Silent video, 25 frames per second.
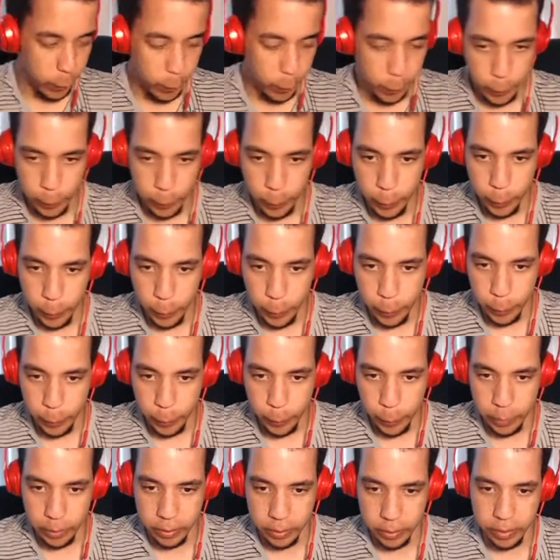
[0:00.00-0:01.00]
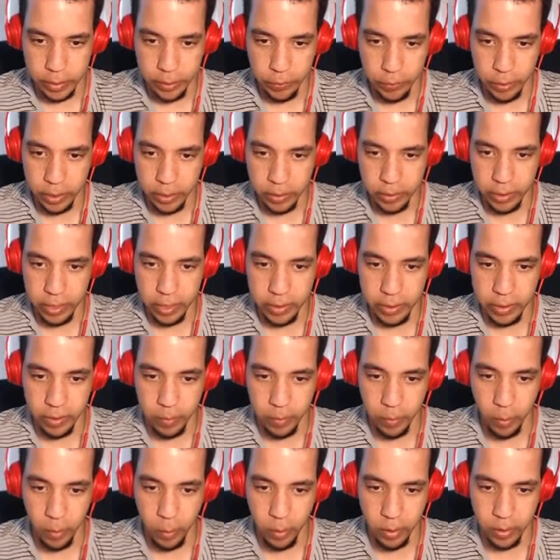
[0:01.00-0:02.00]
Ooh, see if we can get
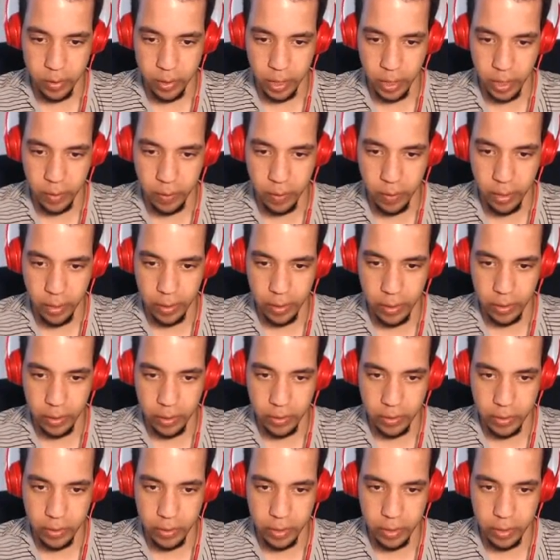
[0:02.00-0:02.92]
some more done rather than